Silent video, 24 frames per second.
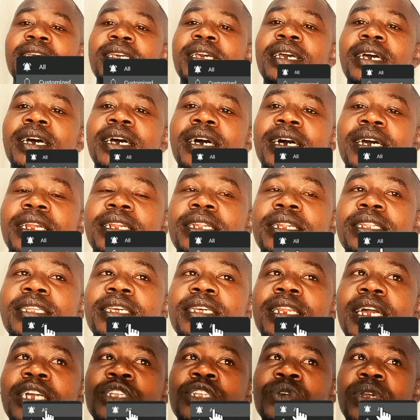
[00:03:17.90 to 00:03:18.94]
And
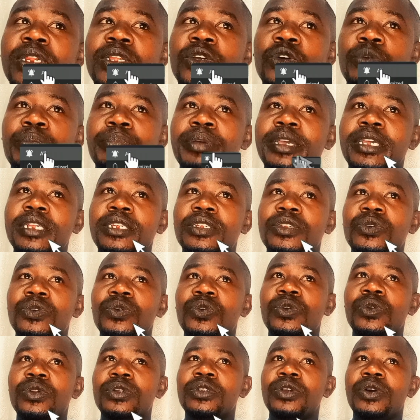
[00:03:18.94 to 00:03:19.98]
they'll actually open
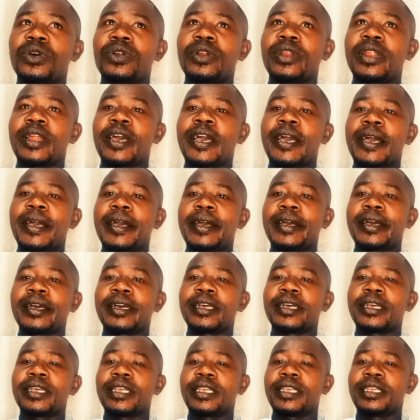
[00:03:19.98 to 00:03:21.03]
schools on
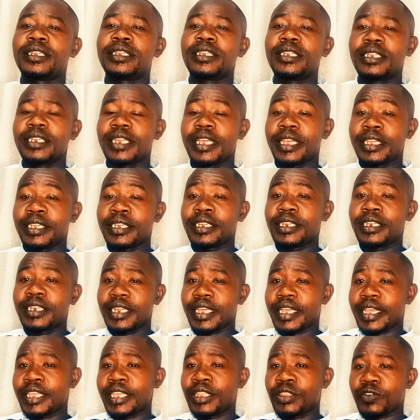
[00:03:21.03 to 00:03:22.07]
is it
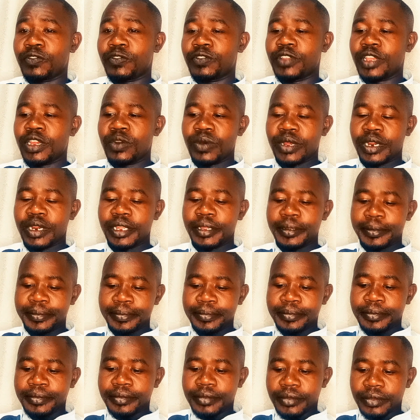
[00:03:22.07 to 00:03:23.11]
8th of January?
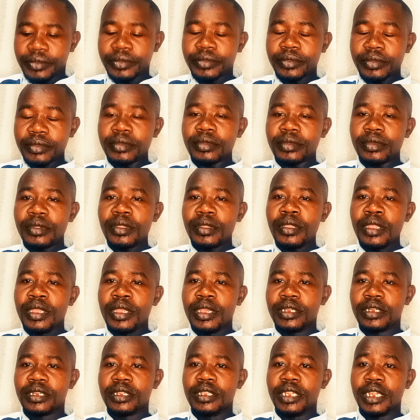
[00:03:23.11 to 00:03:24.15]

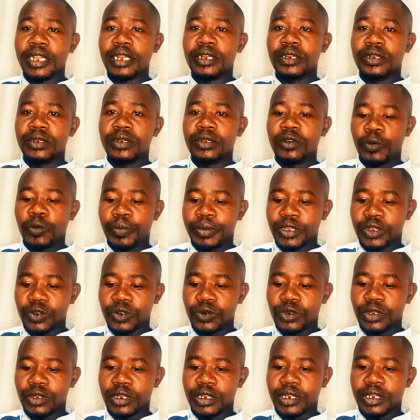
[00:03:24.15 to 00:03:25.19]
Yes, they'll open
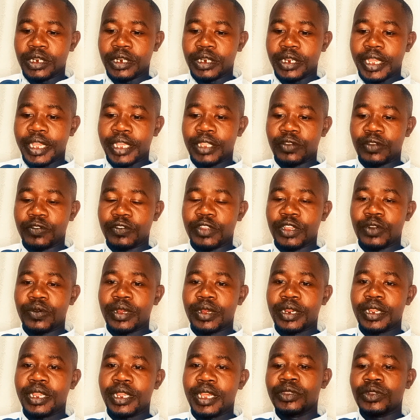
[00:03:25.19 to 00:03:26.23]
schools in 8th of
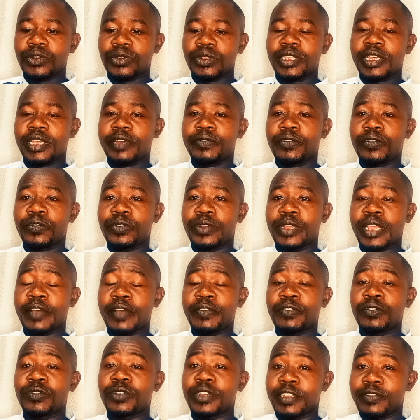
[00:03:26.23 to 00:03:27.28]
January, and therefore we
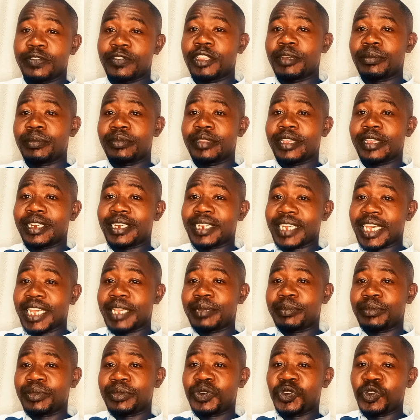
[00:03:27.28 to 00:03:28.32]
have to give them their
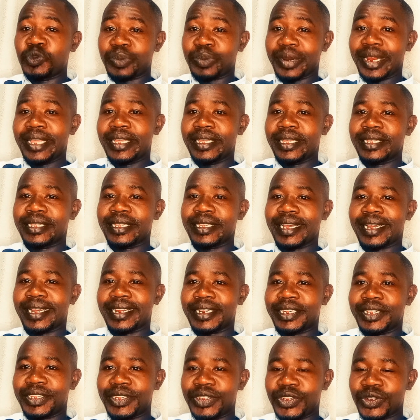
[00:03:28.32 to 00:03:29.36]
time to play and
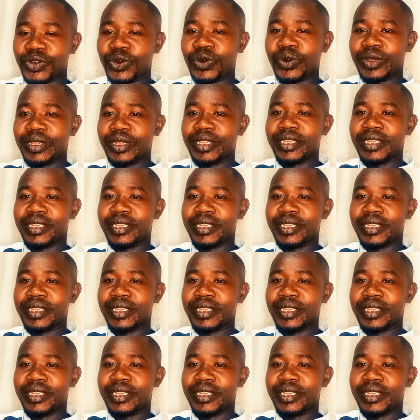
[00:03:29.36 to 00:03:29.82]
enjoy